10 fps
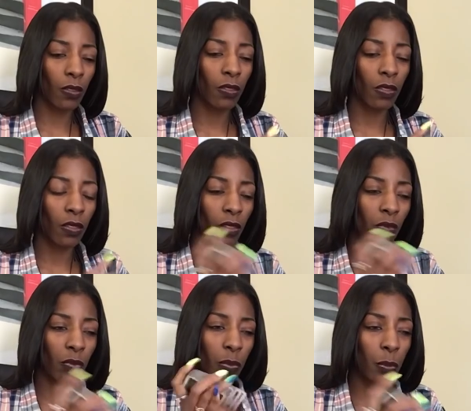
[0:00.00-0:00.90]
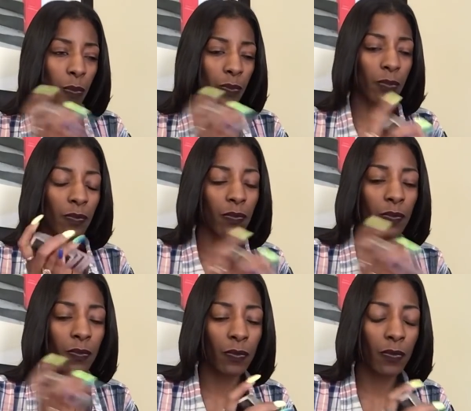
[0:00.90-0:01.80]

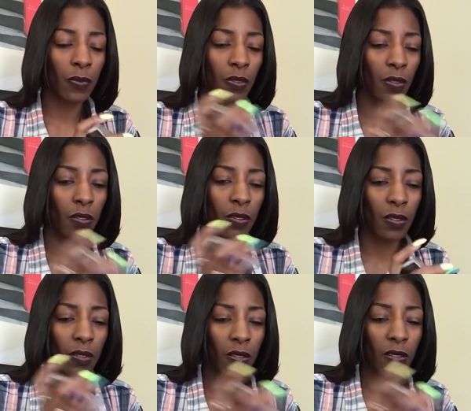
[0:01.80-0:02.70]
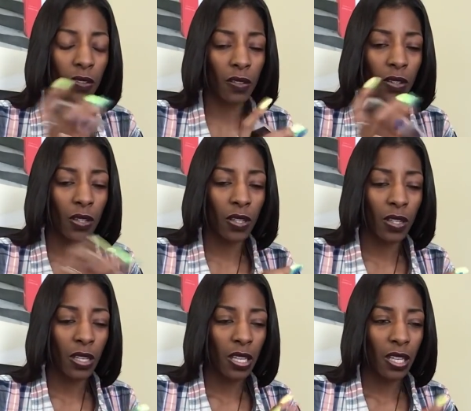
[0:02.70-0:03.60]

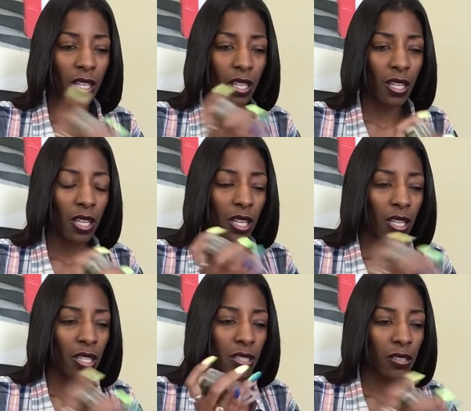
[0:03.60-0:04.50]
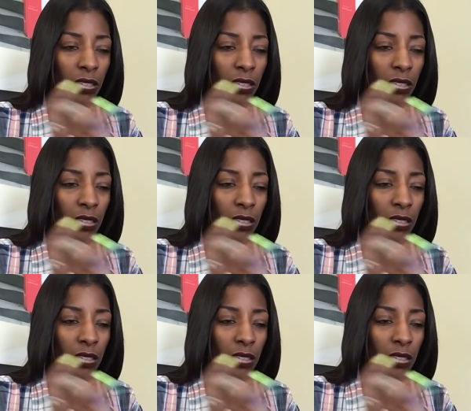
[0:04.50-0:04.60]
(no one is talking)